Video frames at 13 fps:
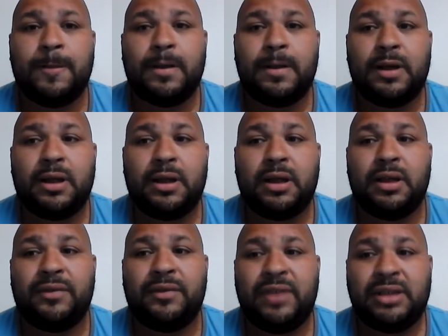
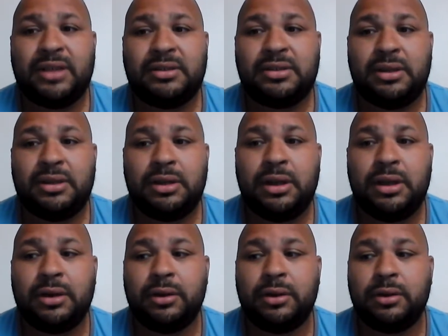events in
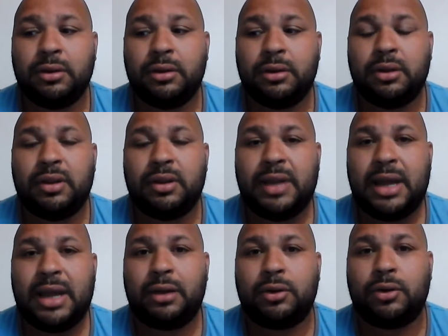here
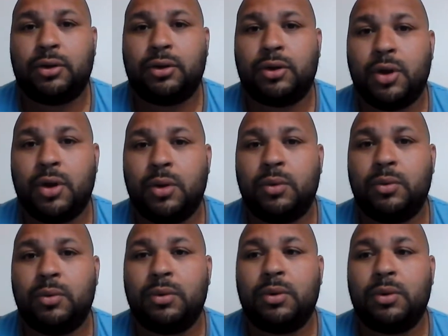that go